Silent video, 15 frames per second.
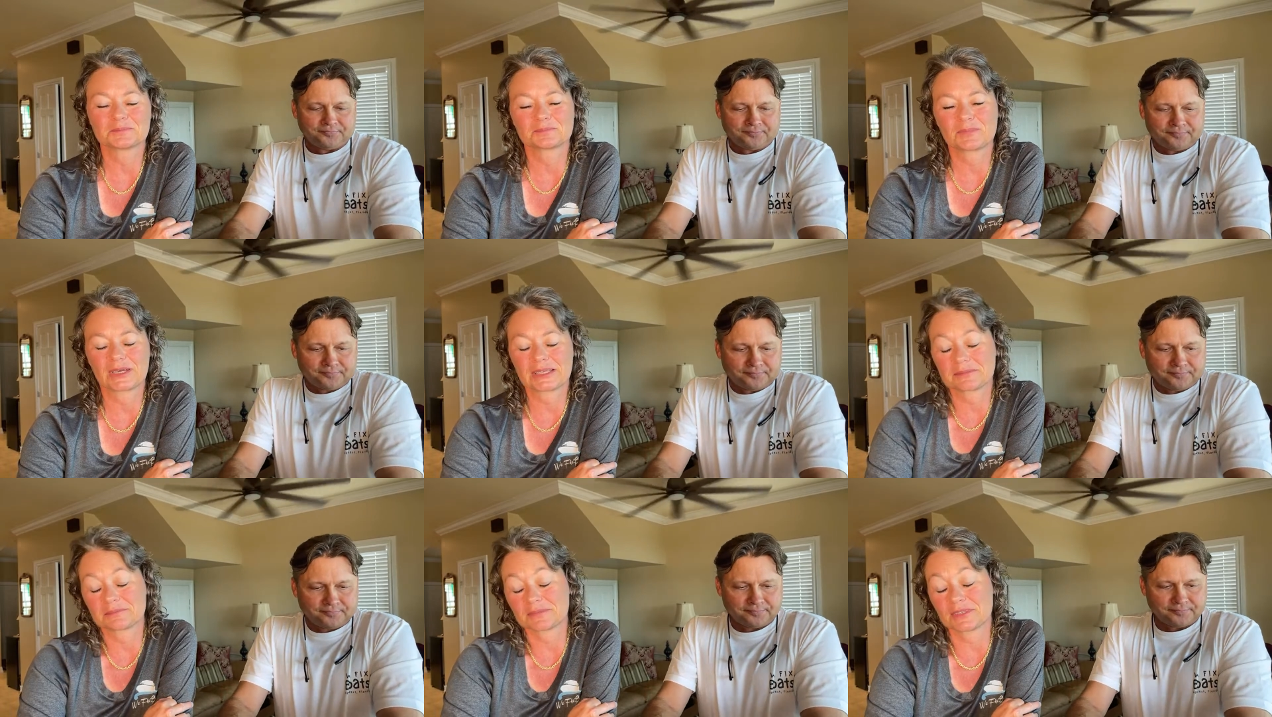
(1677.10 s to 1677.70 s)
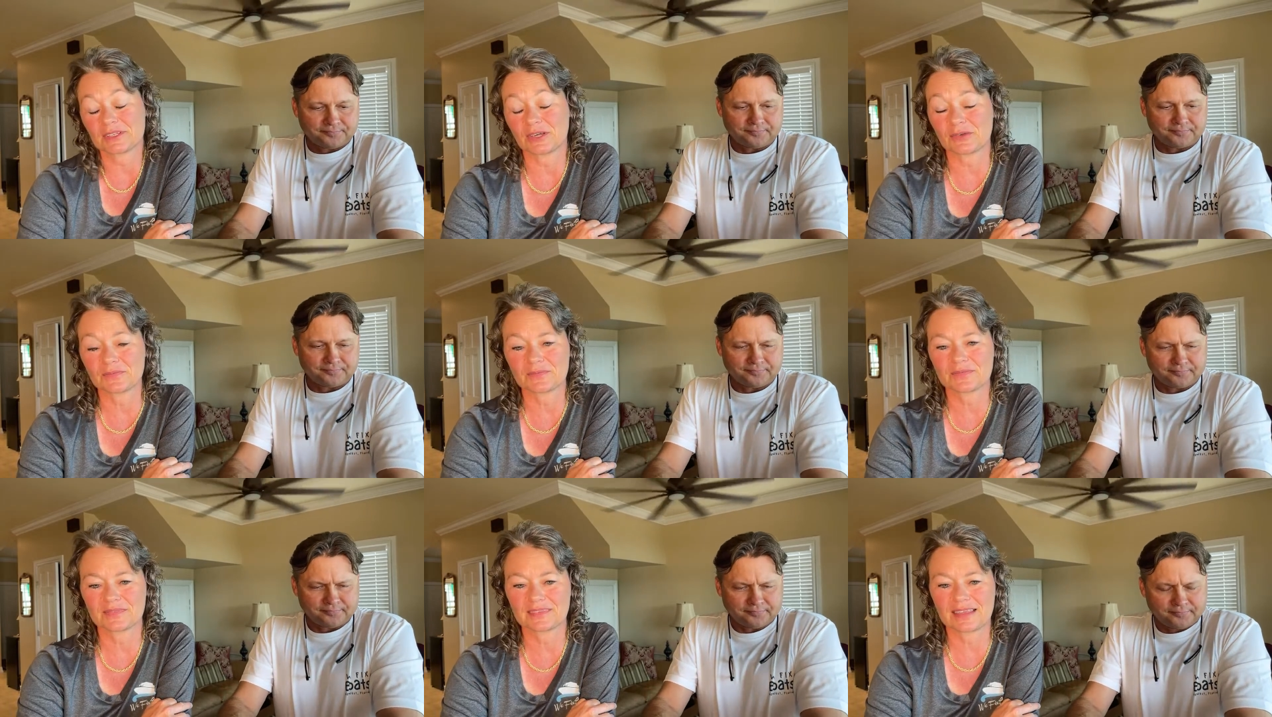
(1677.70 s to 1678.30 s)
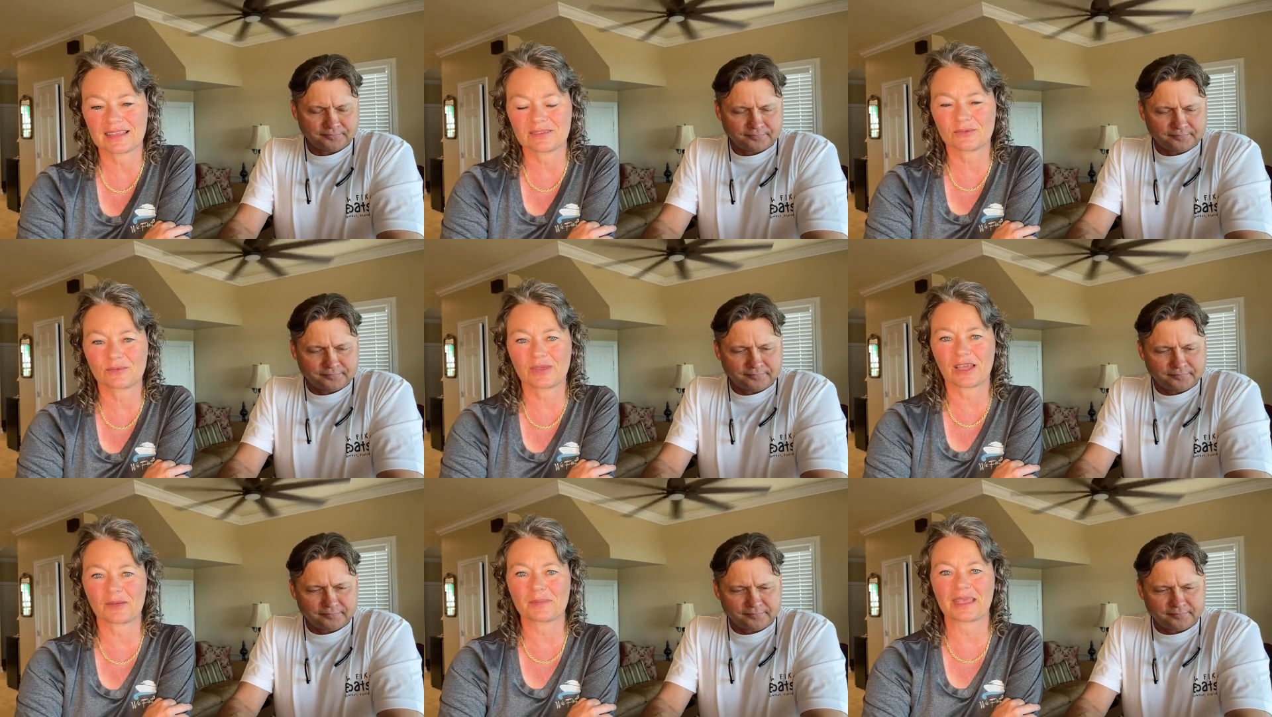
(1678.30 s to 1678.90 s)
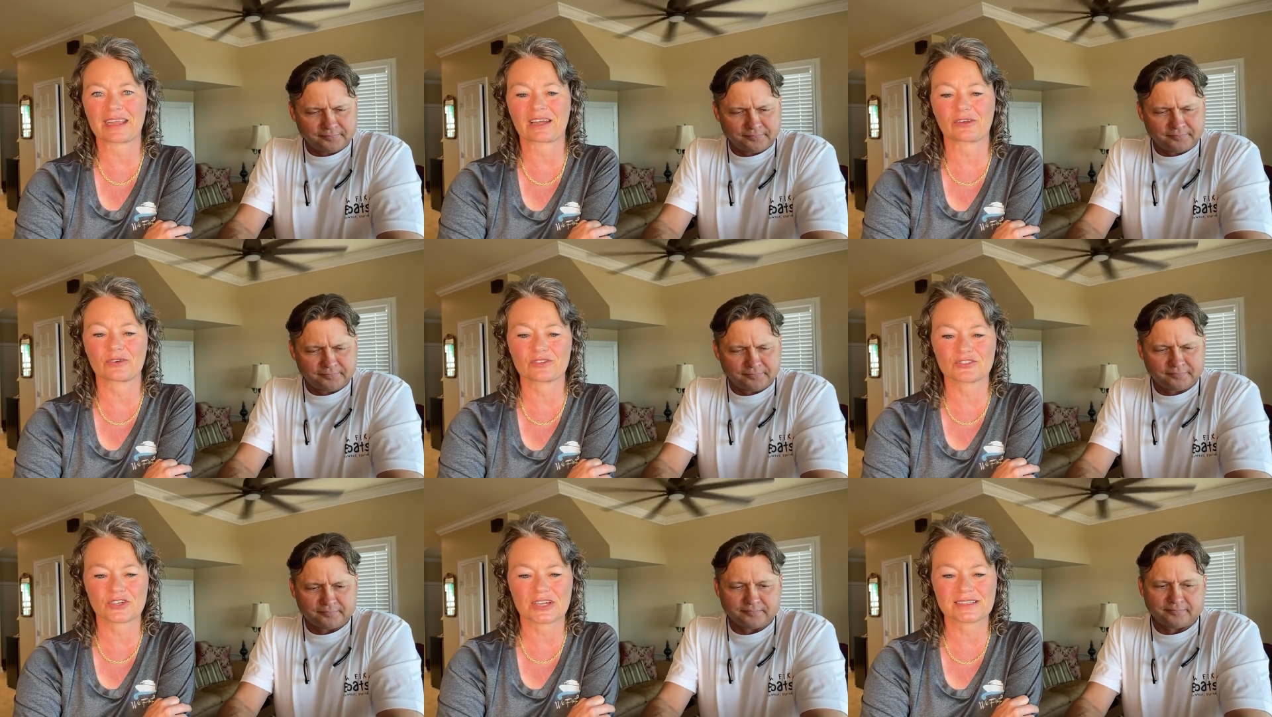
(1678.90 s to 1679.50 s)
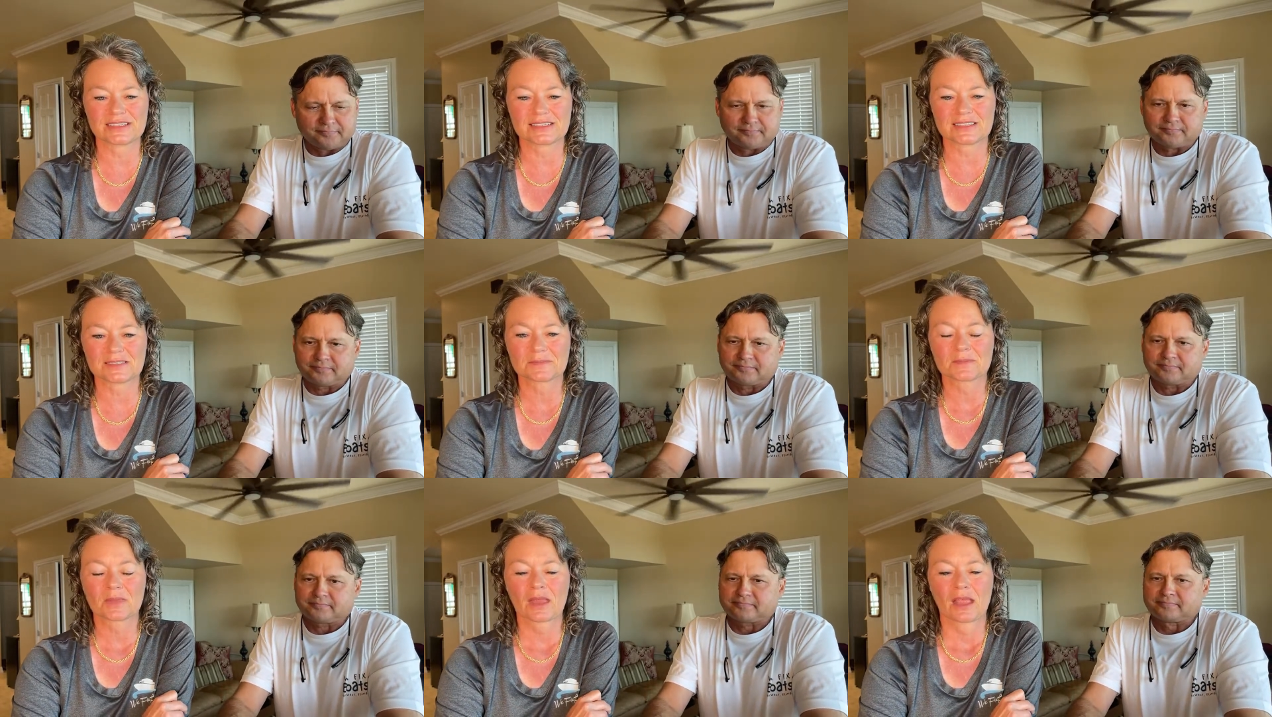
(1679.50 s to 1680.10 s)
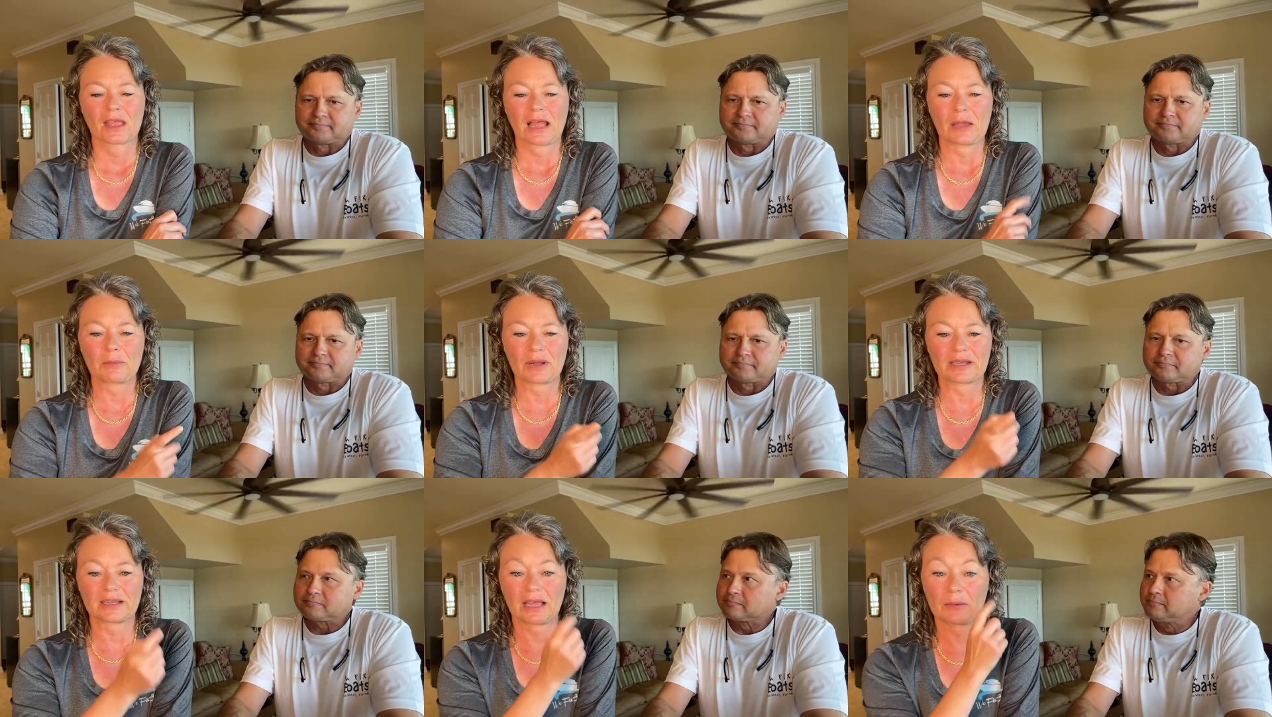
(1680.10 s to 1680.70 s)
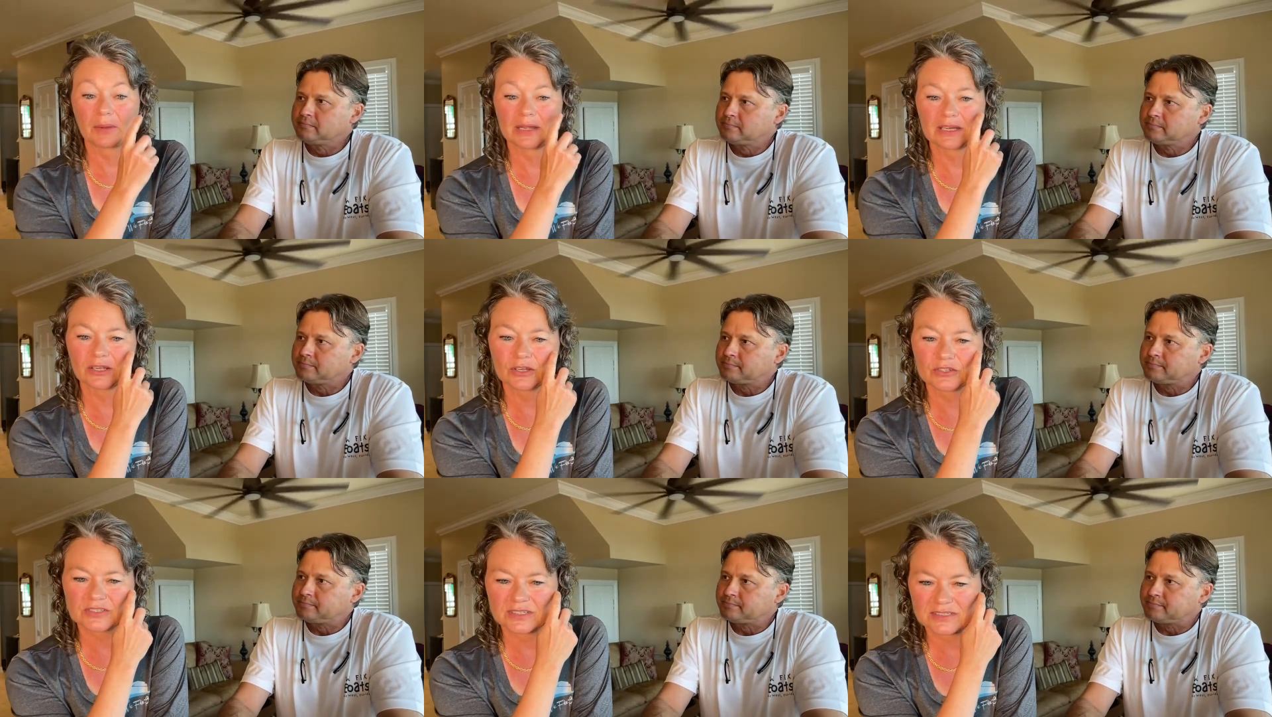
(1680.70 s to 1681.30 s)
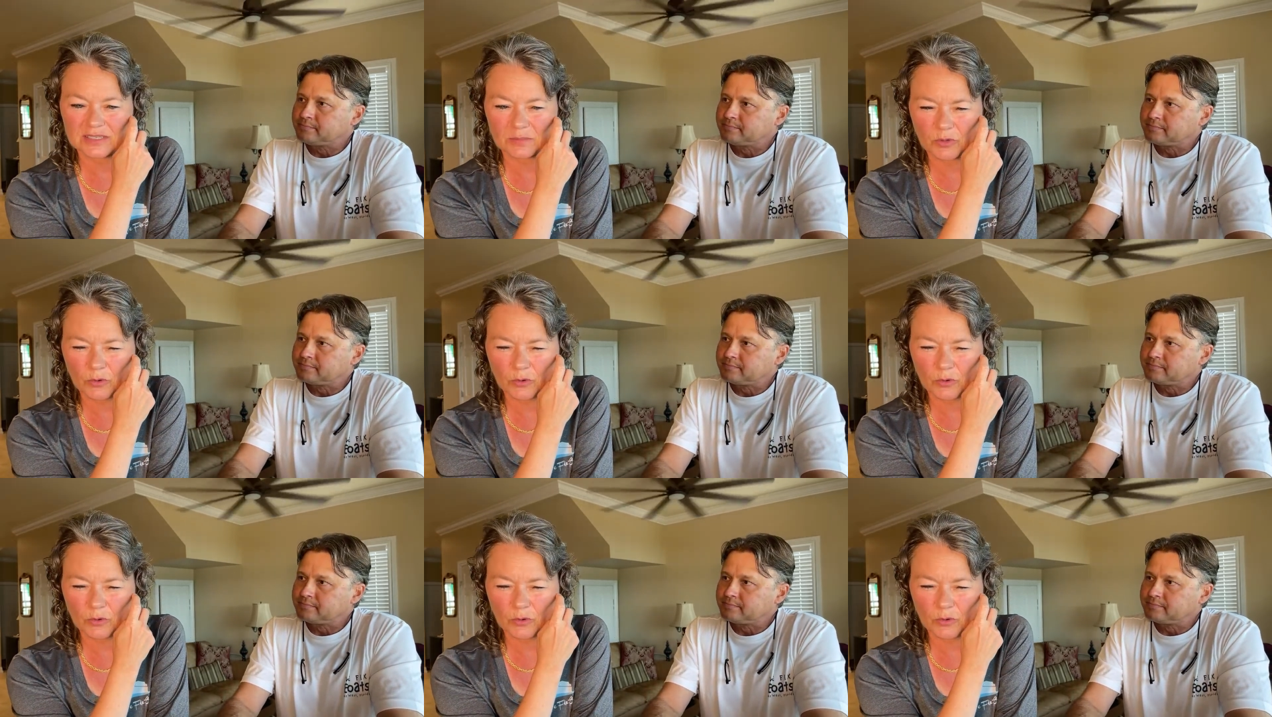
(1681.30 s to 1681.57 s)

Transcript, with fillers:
Speaker 1: But you know that we all make our own choices. I want to go to some